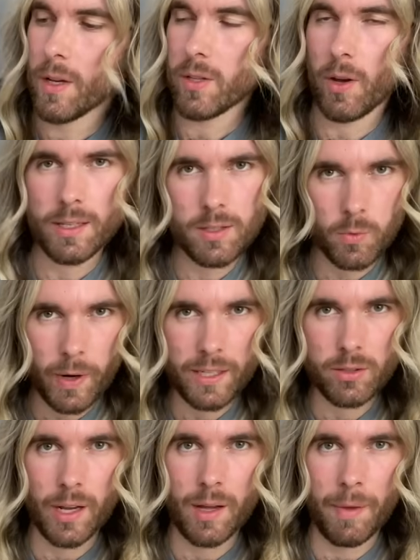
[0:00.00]
So as it rained
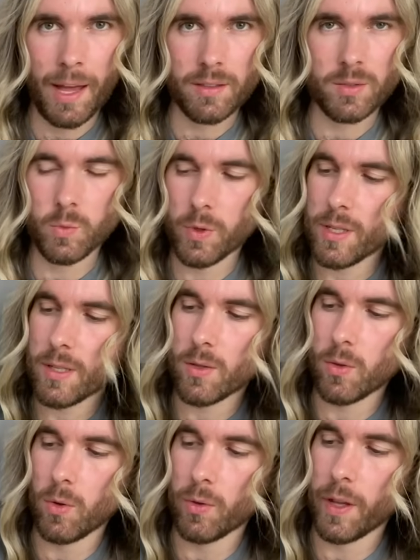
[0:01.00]
on our mountain, we
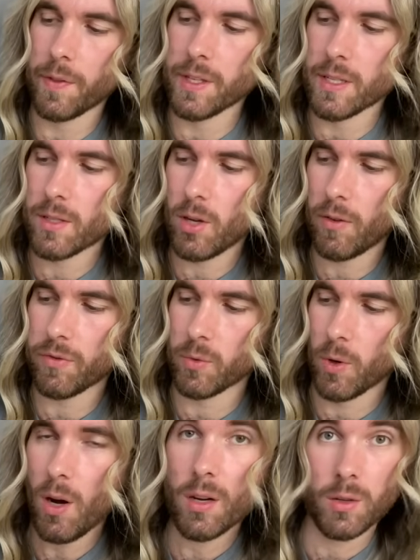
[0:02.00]
saw that the soft
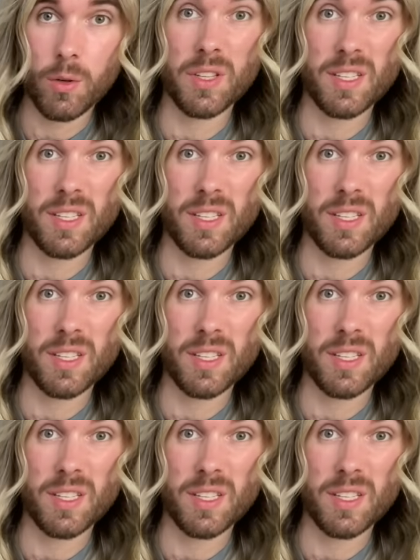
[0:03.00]
rock, or the